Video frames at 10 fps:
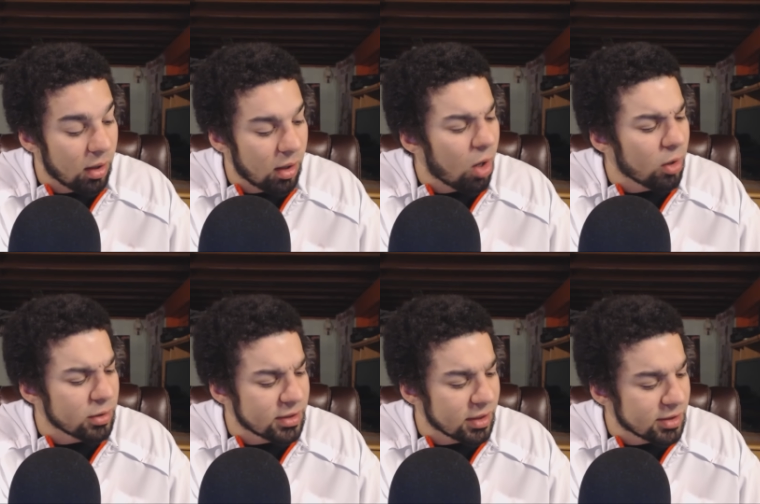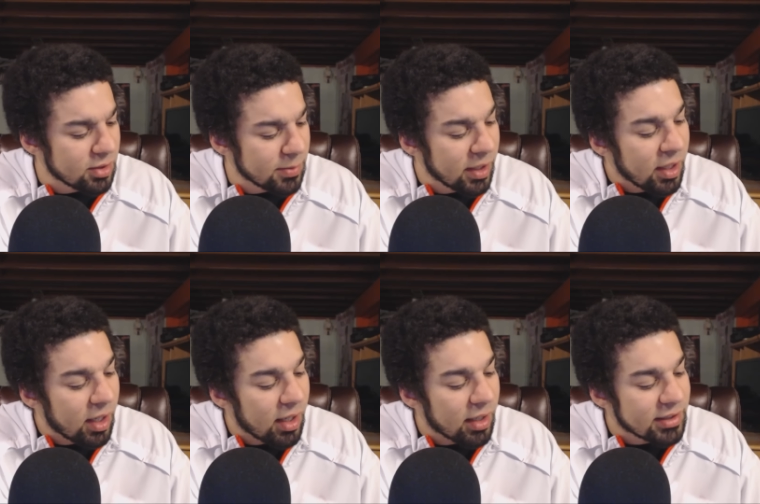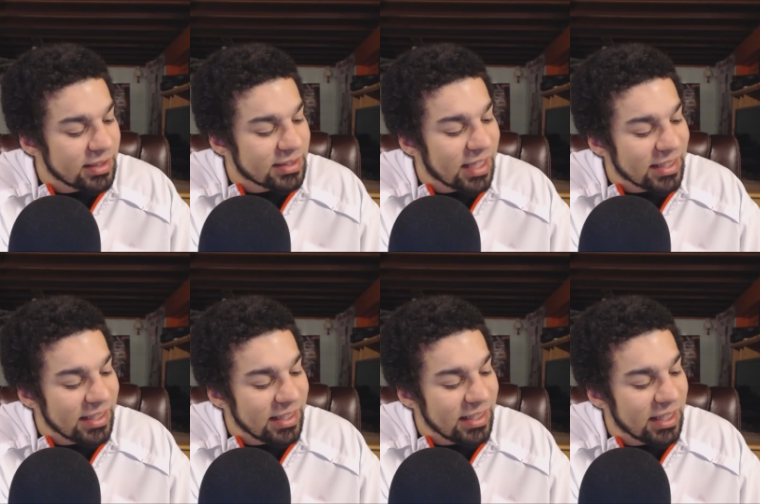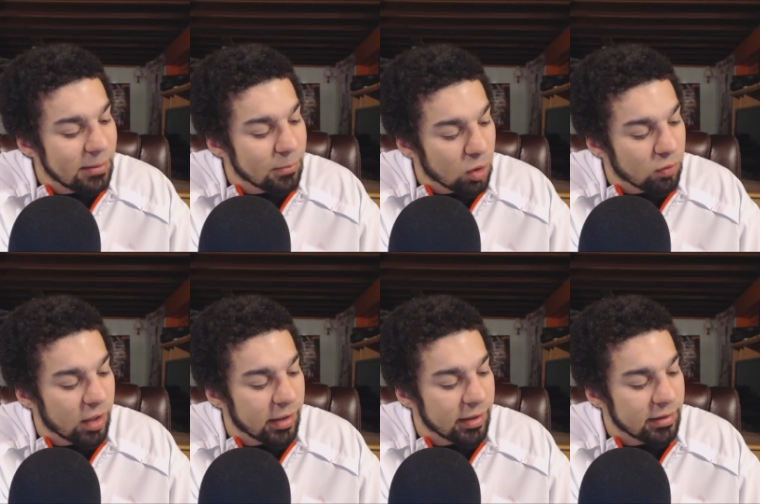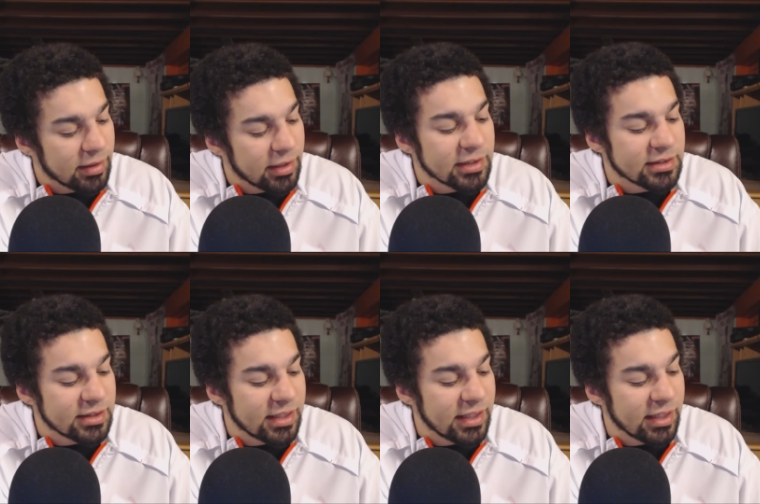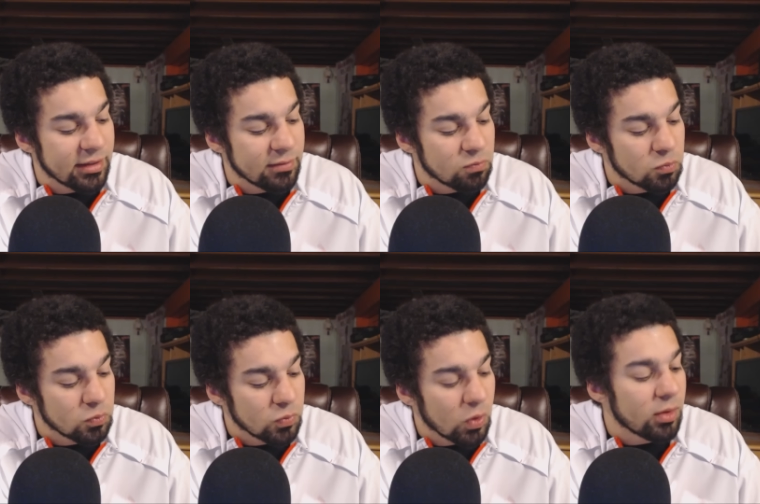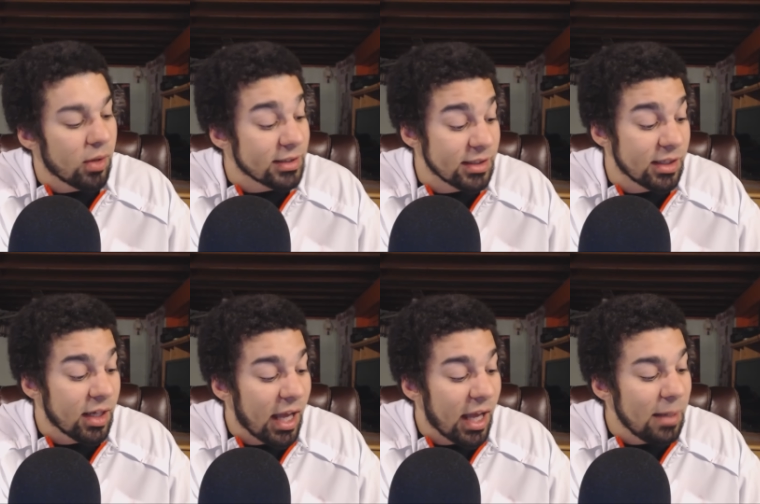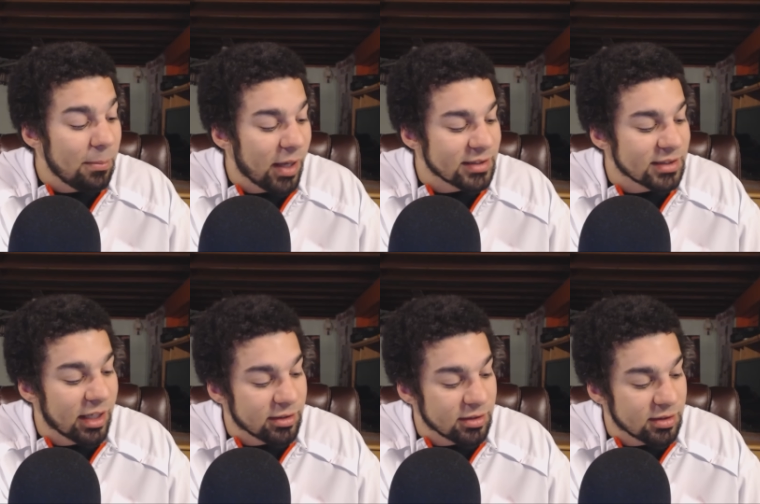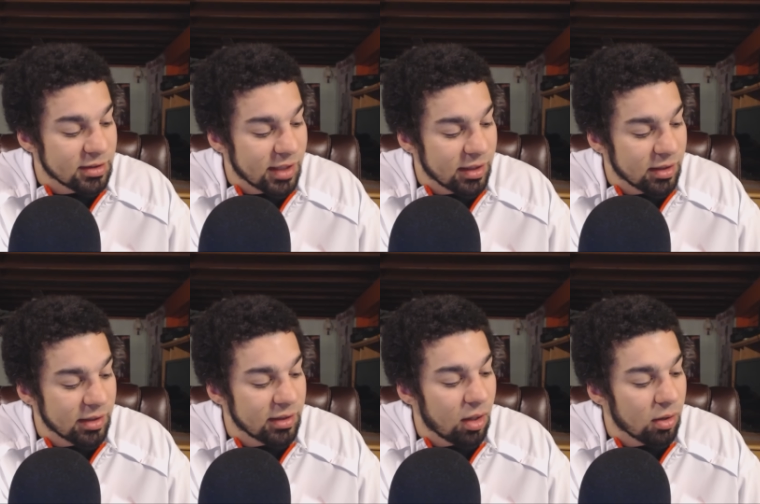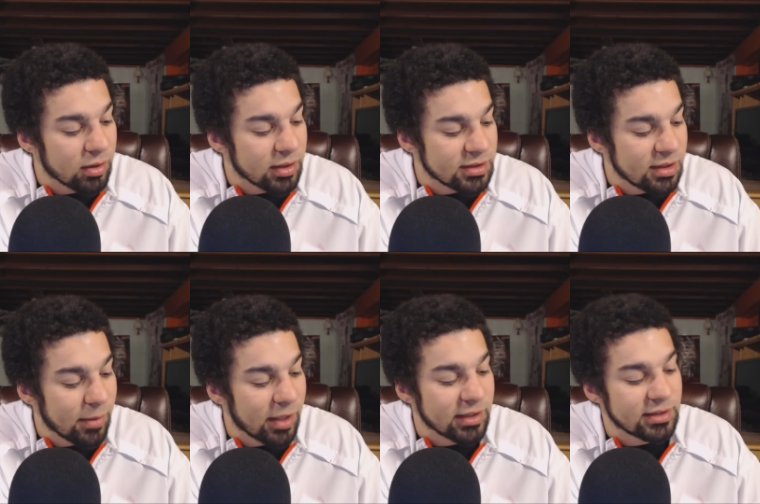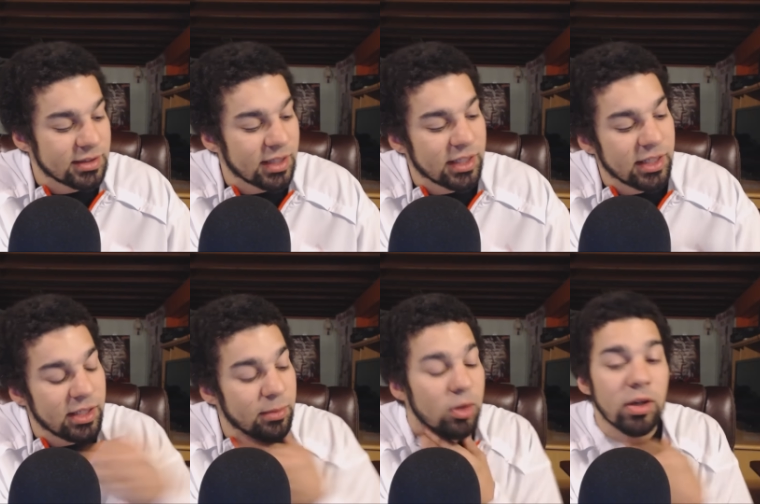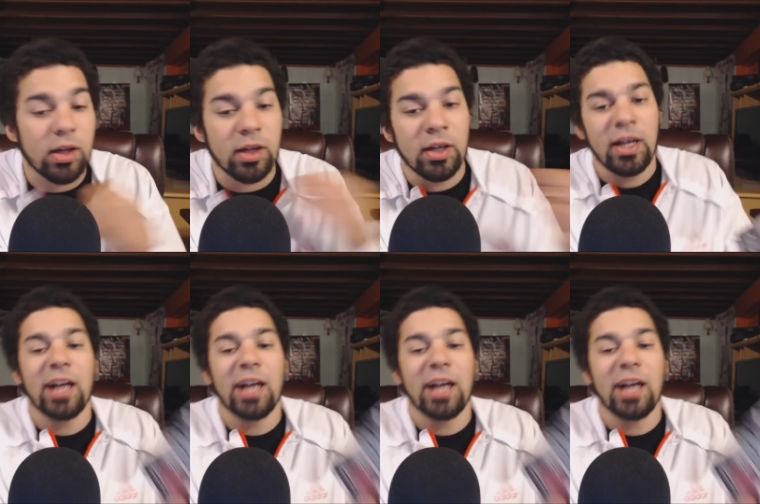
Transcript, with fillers: Uh, art, excuse me. Uh, Kiseki Himura is the well, not actually, abec is the character designer, and the art is done by Kiseki Himura,